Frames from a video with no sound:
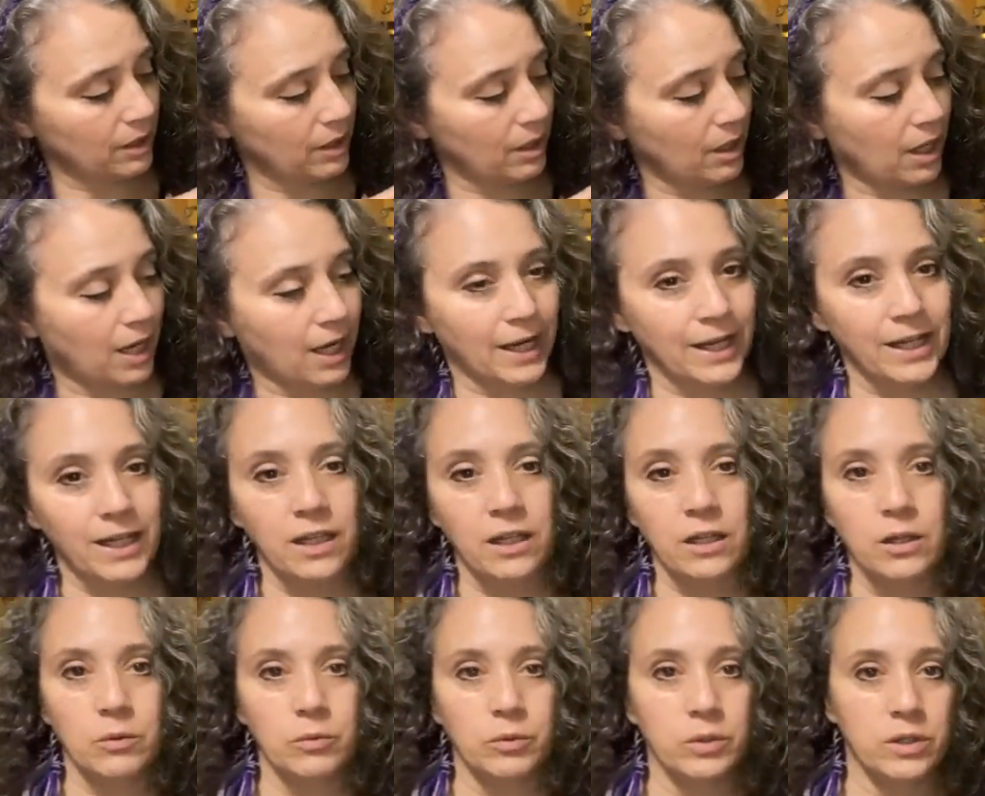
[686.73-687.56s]
I
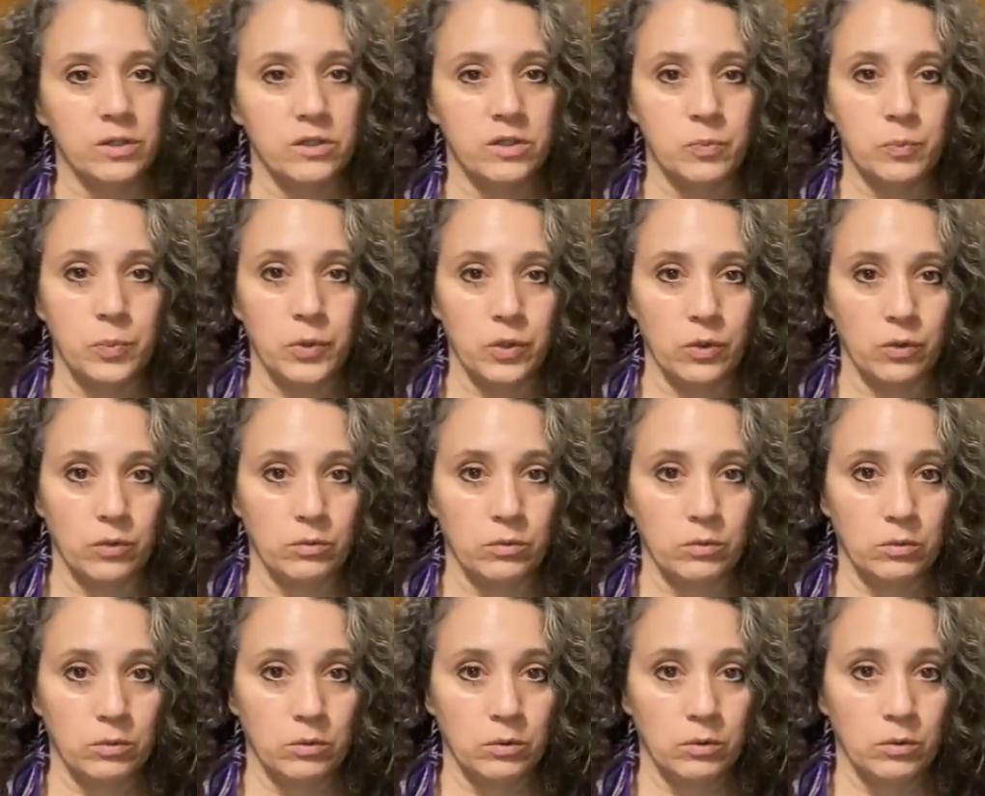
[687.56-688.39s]
eat it with a
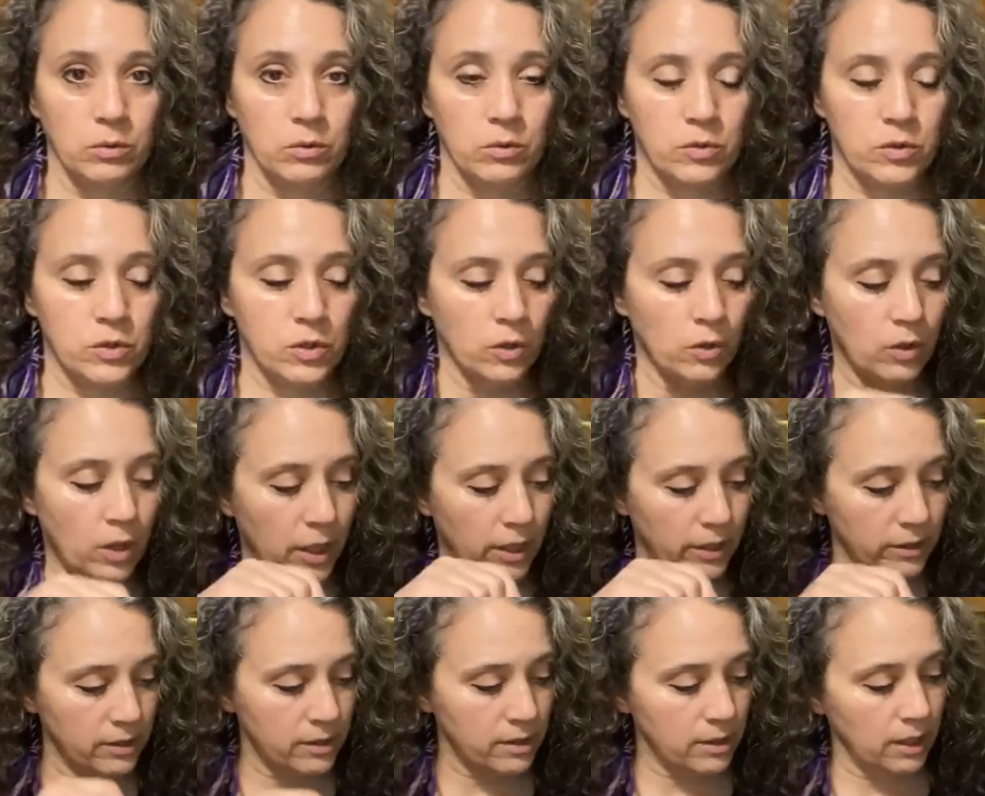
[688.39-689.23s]
spoon. So
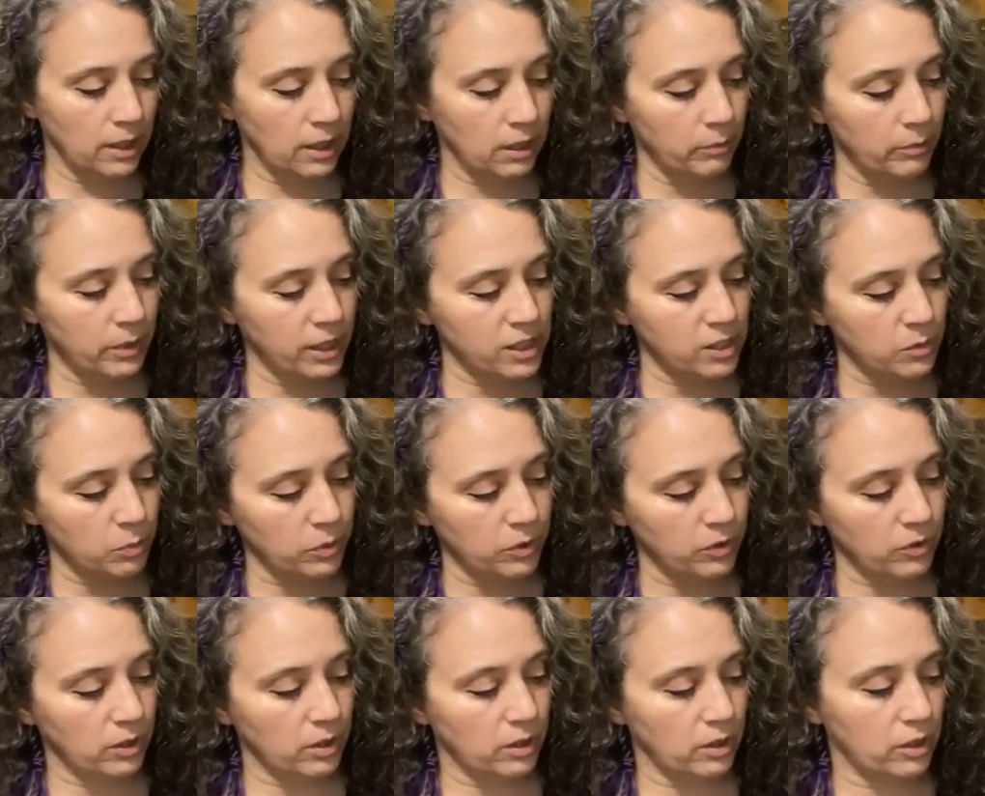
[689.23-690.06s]
I'll get my
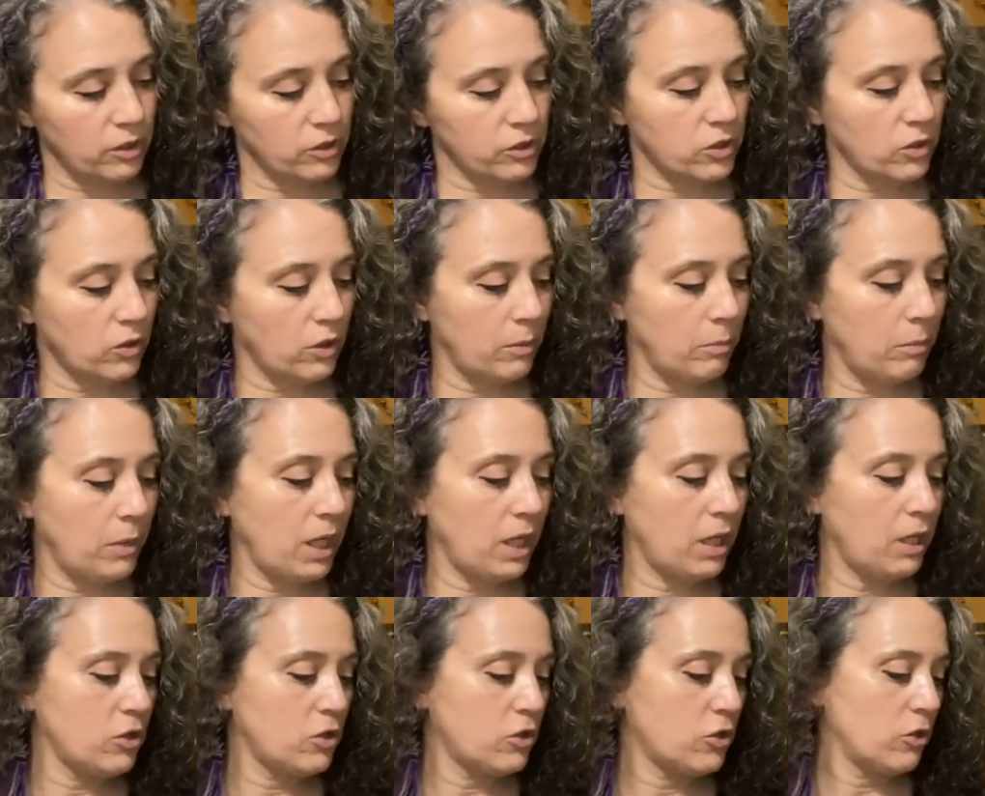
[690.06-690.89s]
spoon in there. So I'm
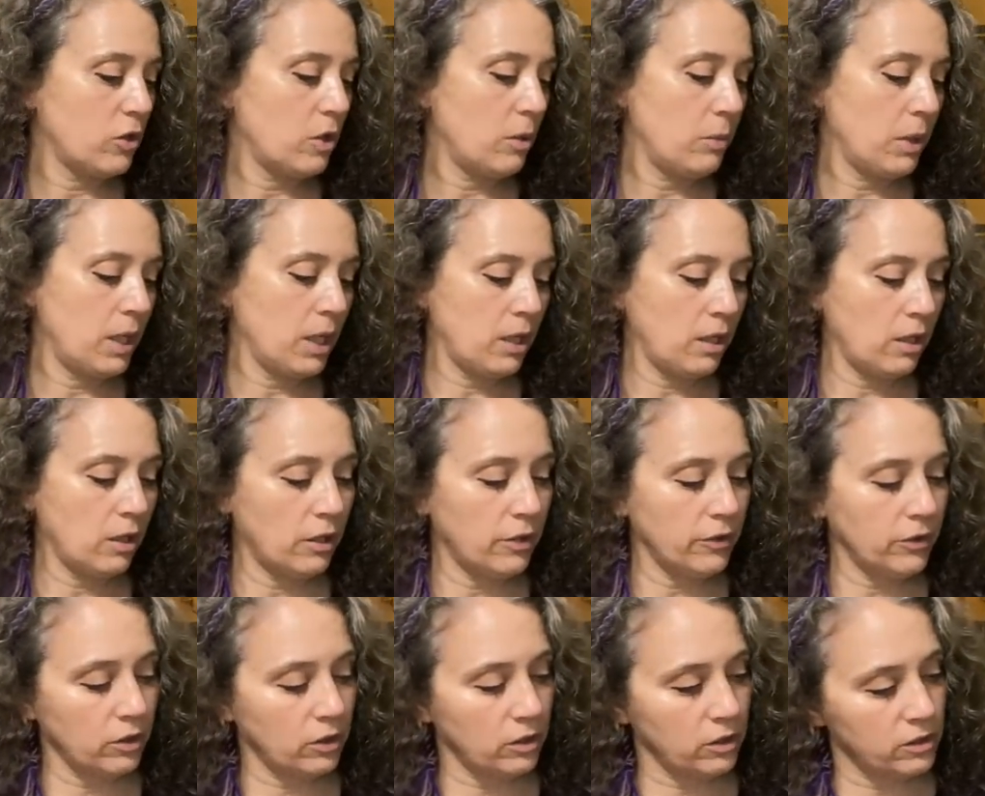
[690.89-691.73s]
making sure I'm getting
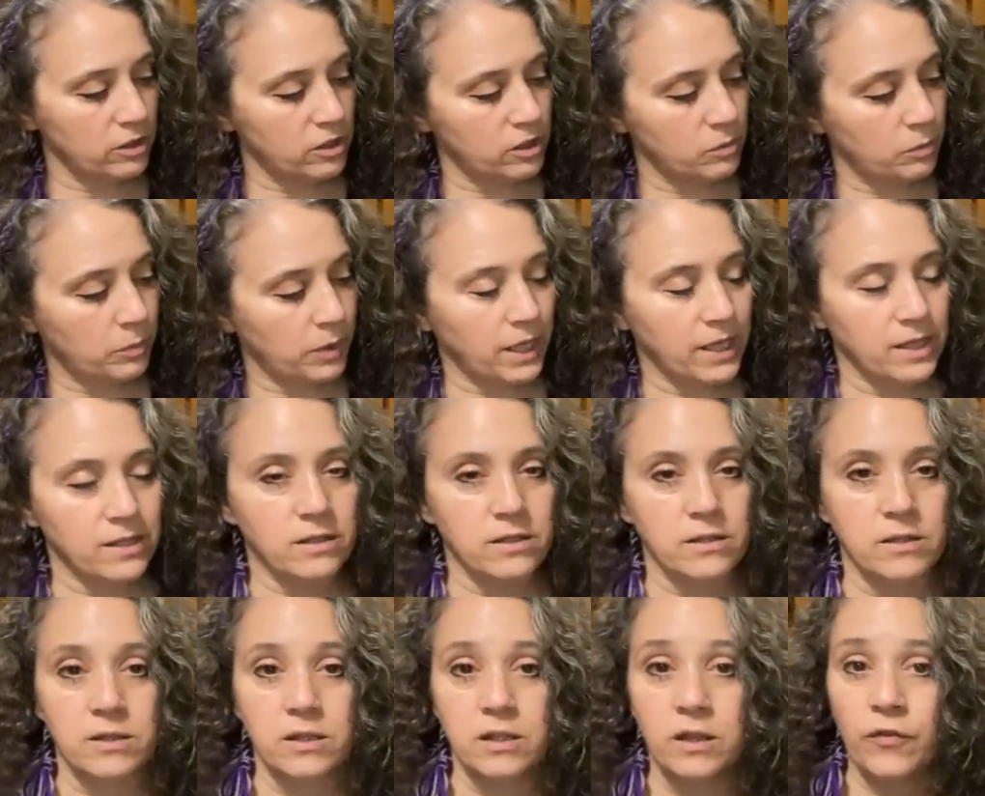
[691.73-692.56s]
all the good
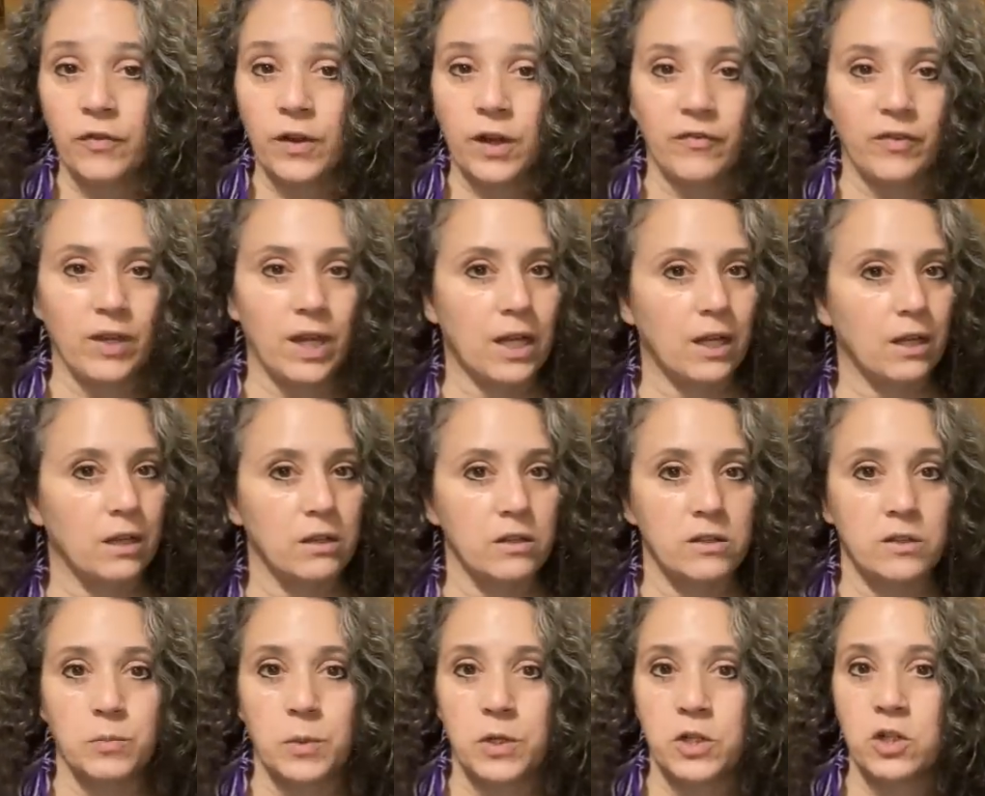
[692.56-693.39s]
spices. If I've added,
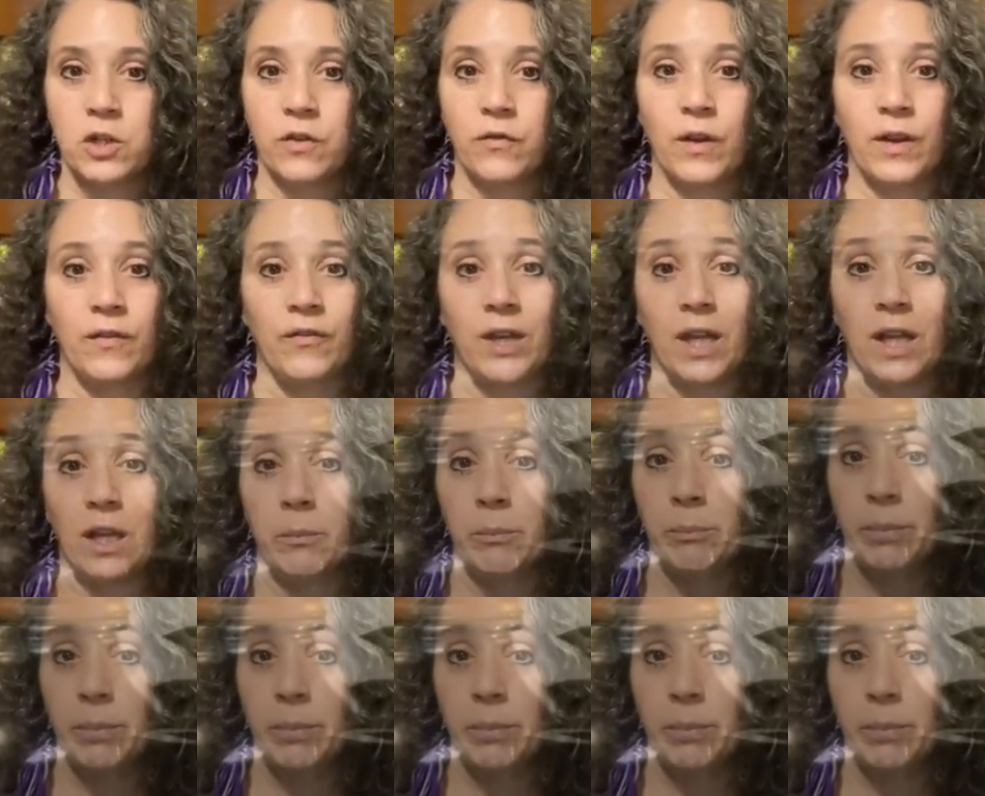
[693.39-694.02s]
especially if I've added